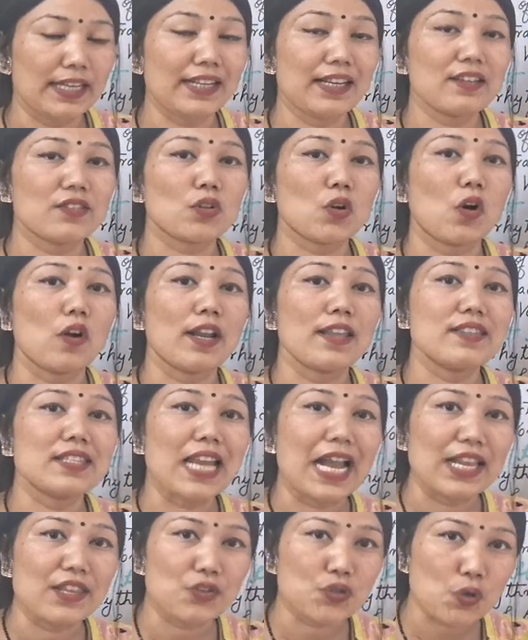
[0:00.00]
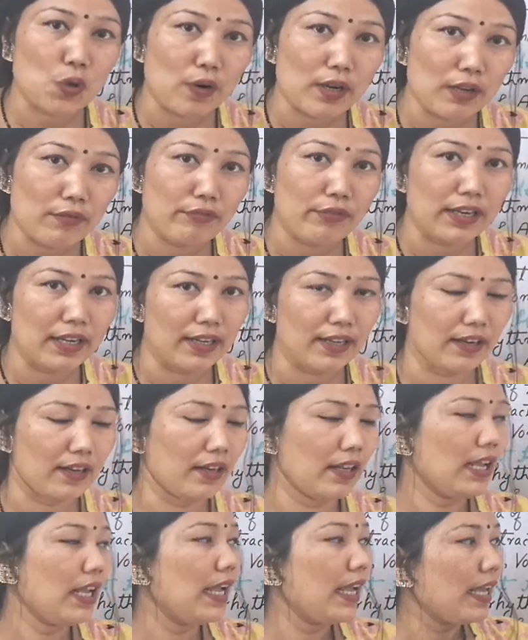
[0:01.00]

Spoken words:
That is called as diastolic failure.